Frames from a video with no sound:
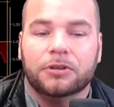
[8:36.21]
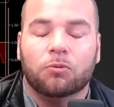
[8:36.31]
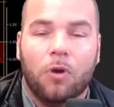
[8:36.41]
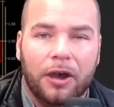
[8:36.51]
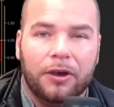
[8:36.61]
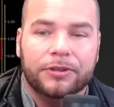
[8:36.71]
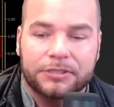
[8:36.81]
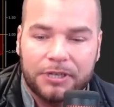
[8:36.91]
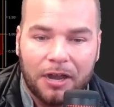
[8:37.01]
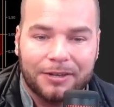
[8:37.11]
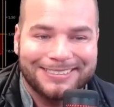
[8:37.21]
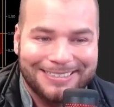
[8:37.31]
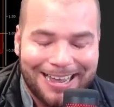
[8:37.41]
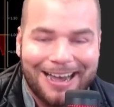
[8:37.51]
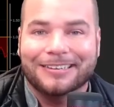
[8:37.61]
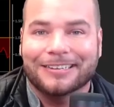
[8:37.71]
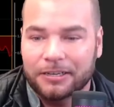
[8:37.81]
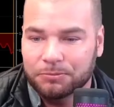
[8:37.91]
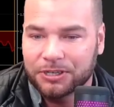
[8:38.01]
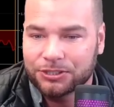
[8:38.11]
while the stock is not getting
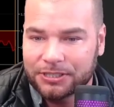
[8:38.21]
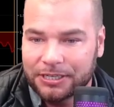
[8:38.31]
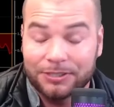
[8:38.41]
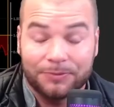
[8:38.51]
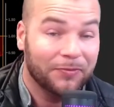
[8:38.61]
much attention.